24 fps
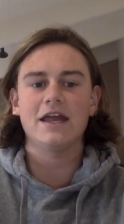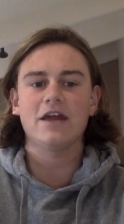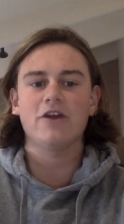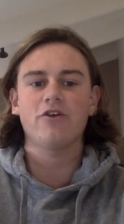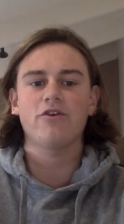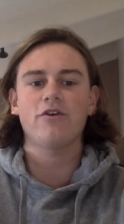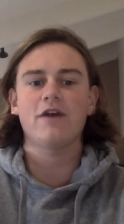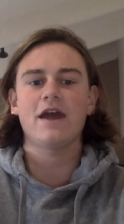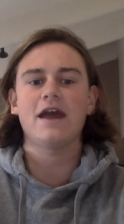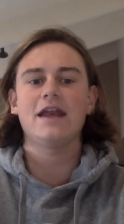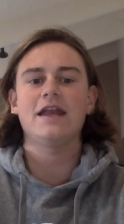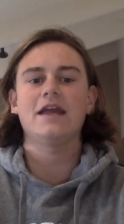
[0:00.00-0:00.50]
in
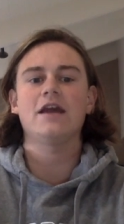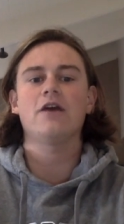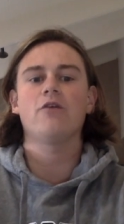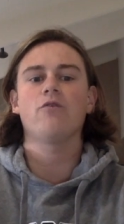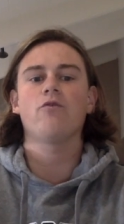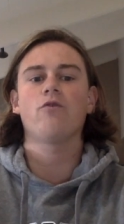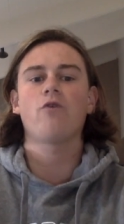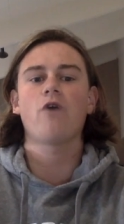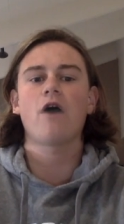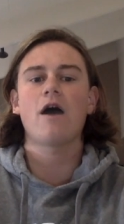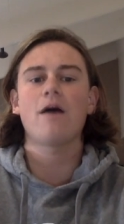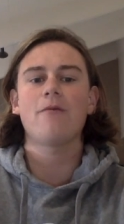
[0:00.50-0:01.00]
creating a
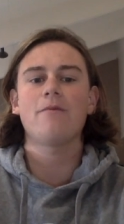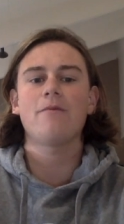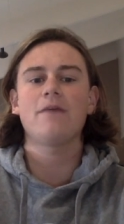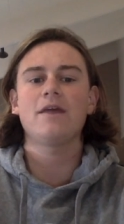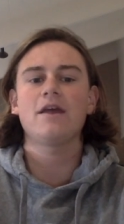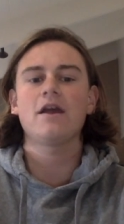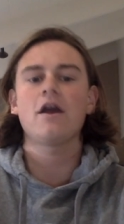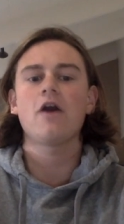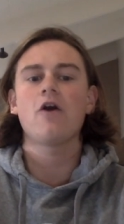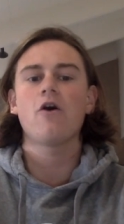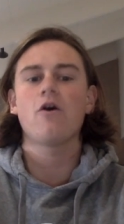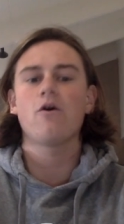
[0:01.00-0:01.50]

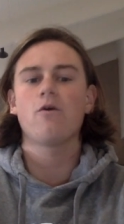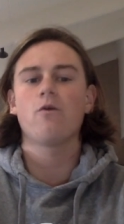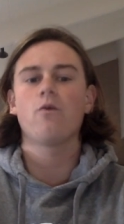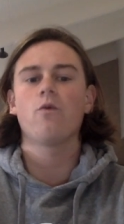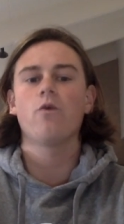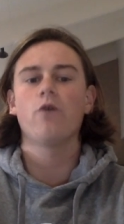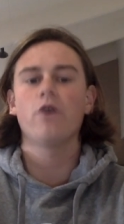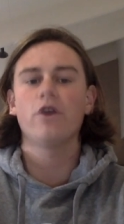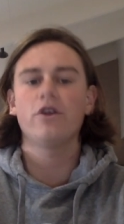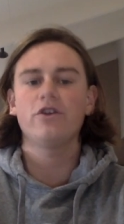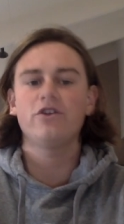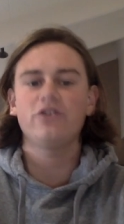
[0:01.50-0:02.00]
rhyming
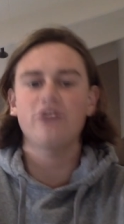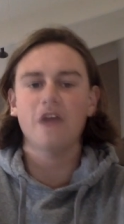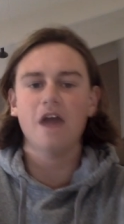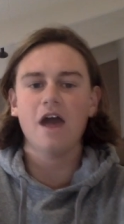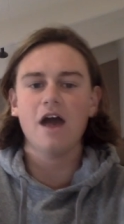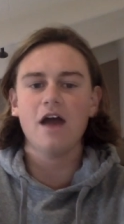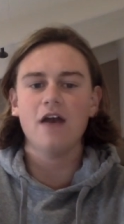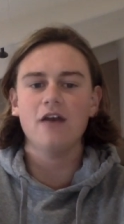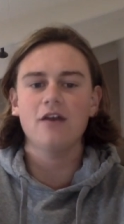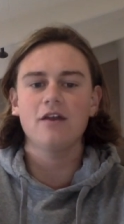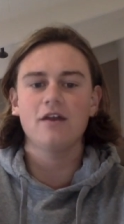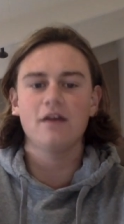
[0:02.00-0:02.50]
word chart.